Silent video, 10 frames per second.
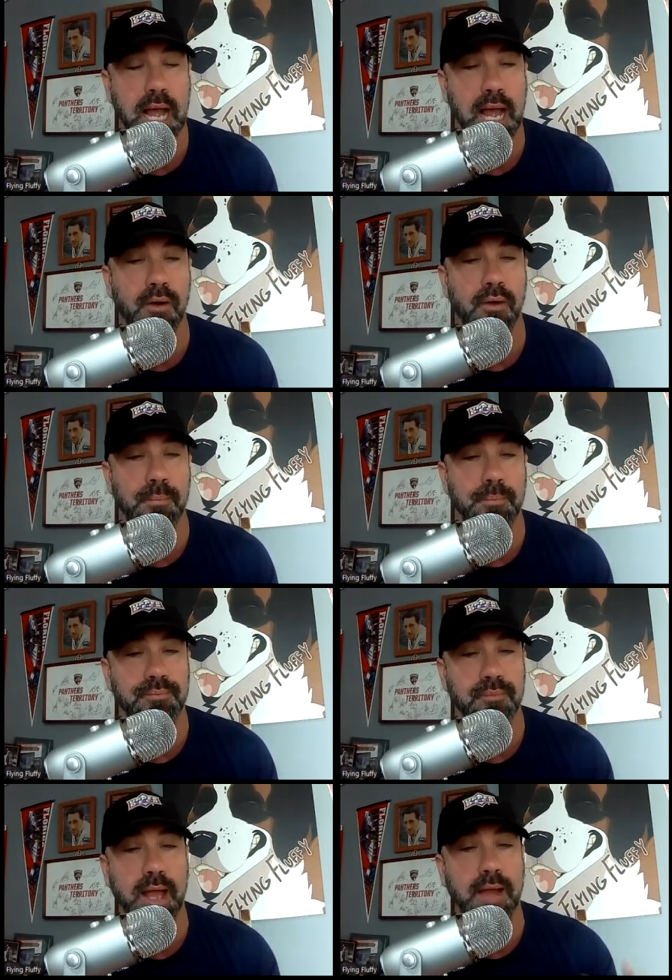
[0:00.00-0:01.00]
I don't
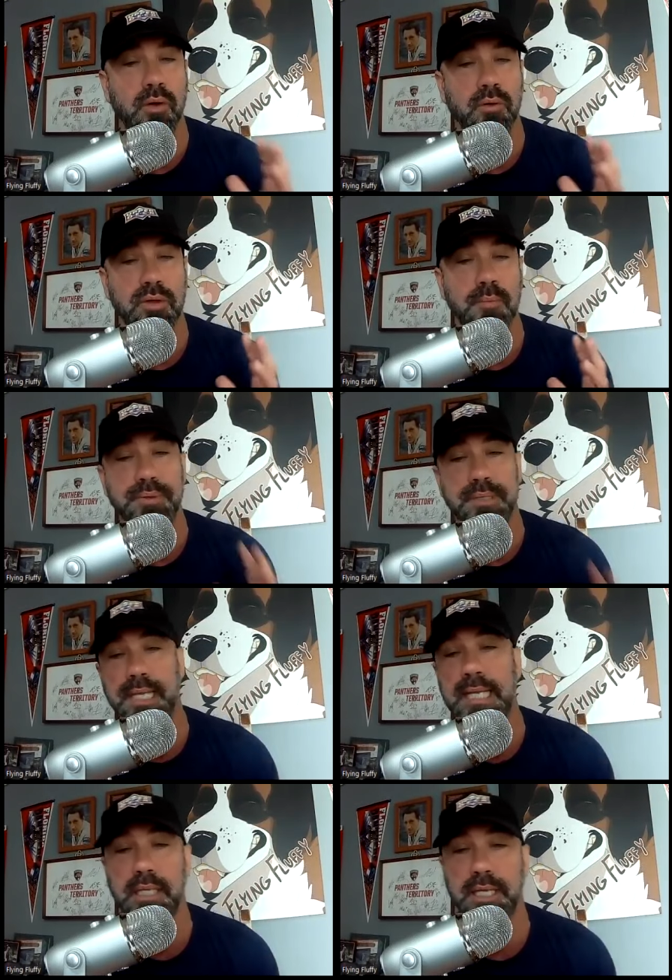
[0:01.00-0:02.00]

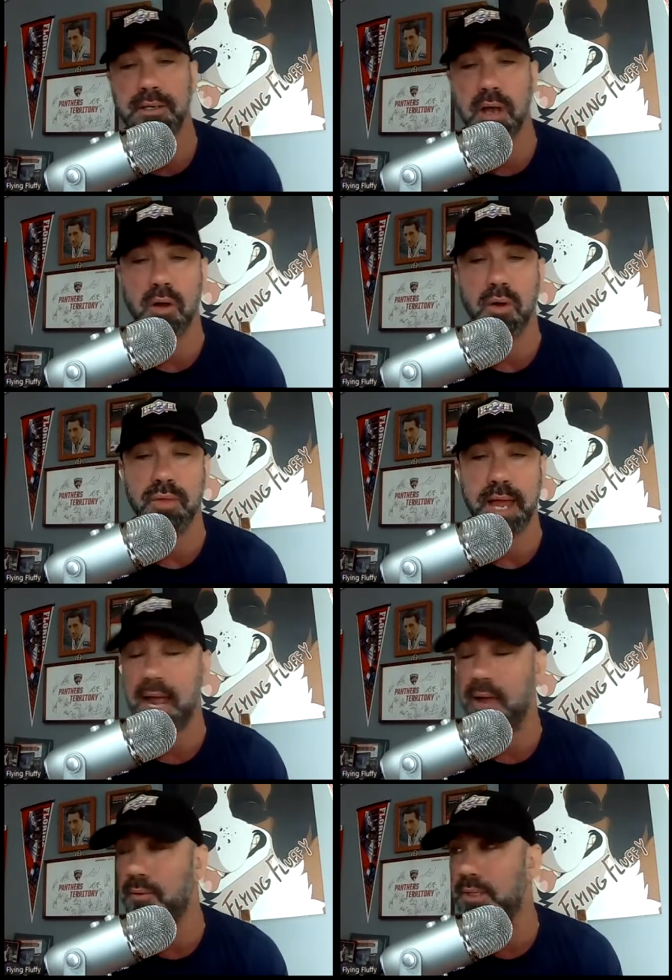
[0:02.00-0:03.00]
completely know that
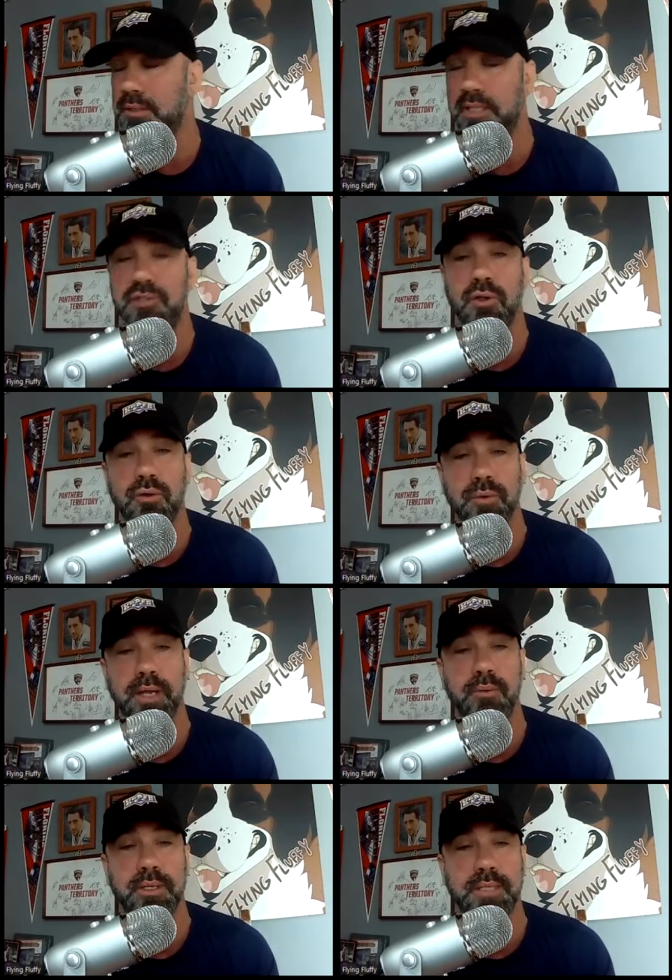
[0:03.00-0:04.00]
I would
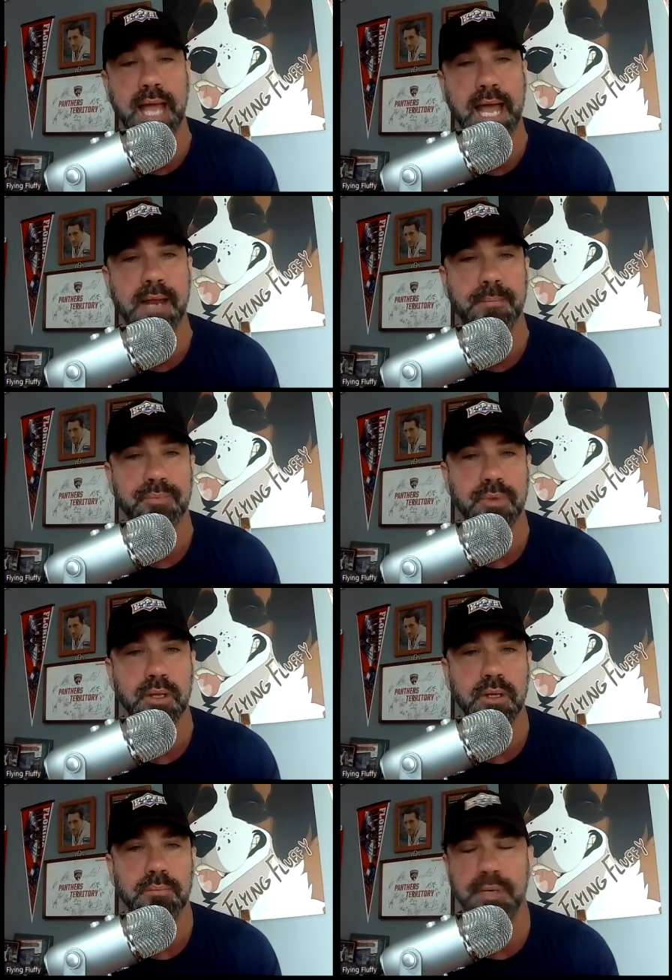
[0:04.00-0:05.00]
disagree with that.
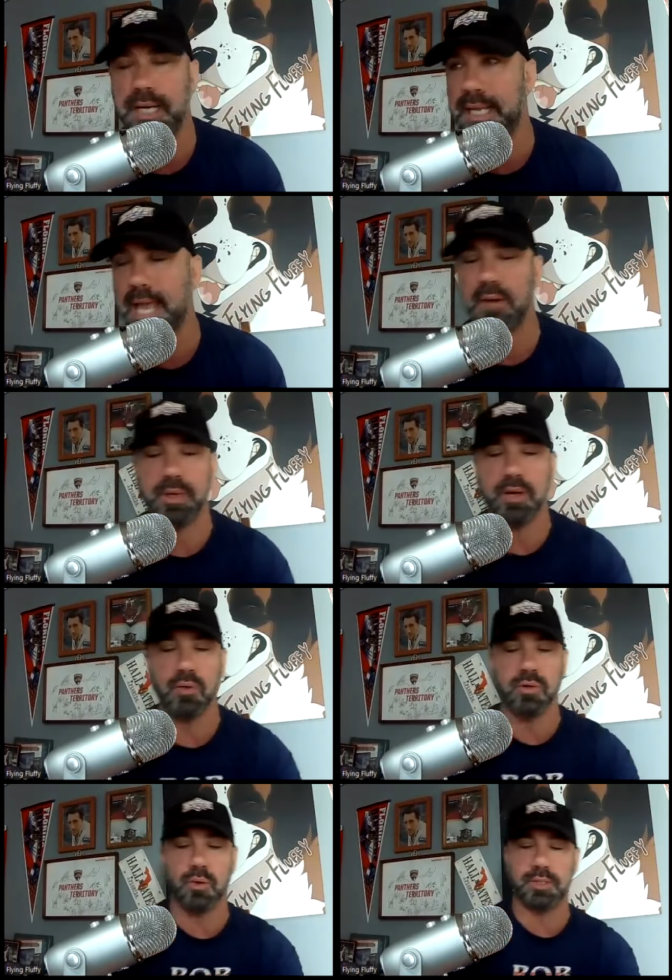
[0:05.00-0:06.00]
But again, we
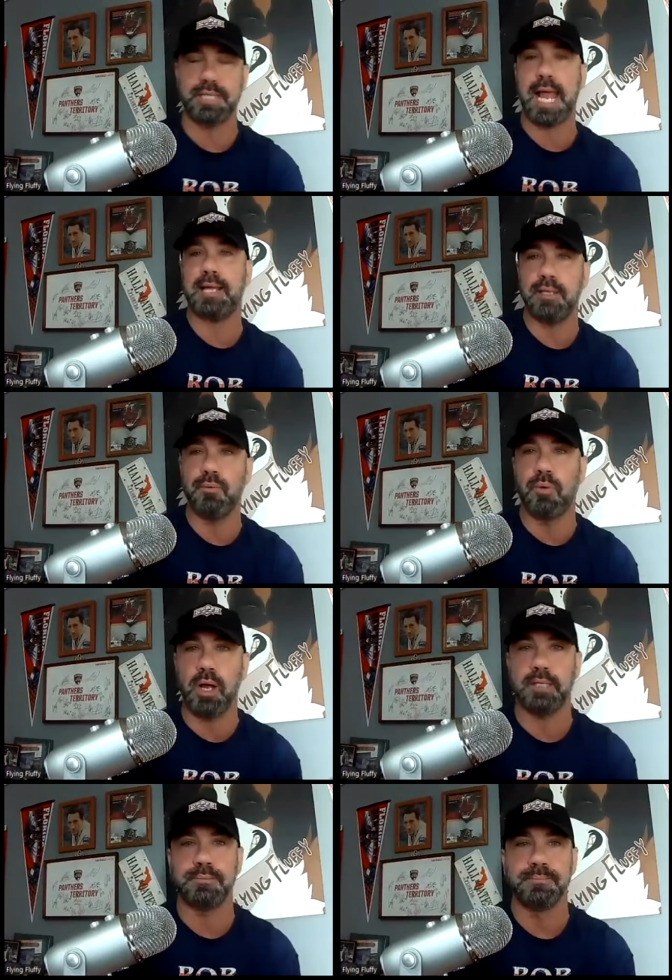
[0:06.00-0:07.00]
don't know exactly
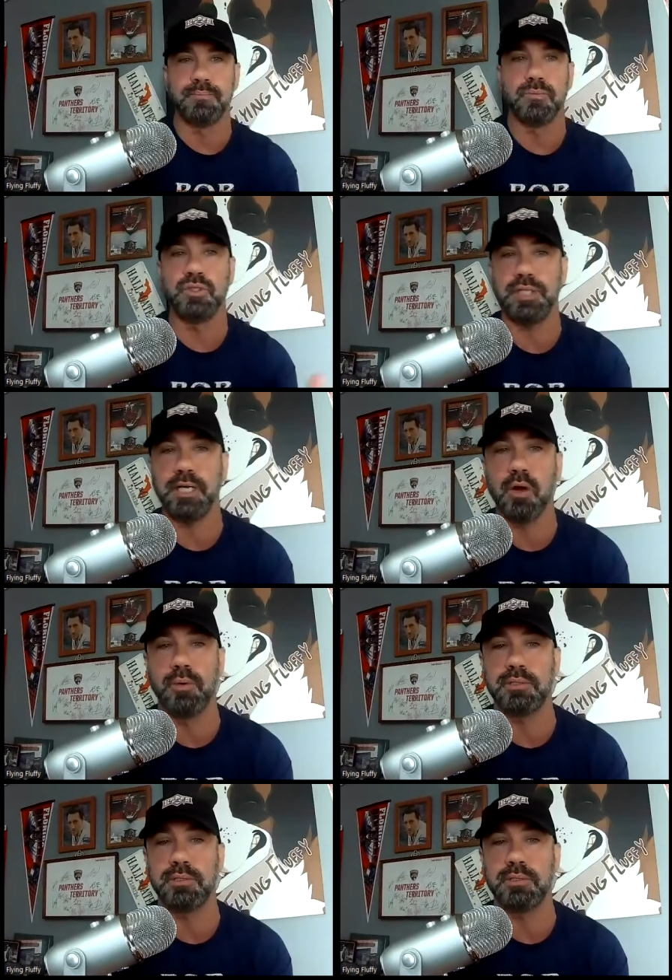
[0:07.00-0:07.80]
what Zito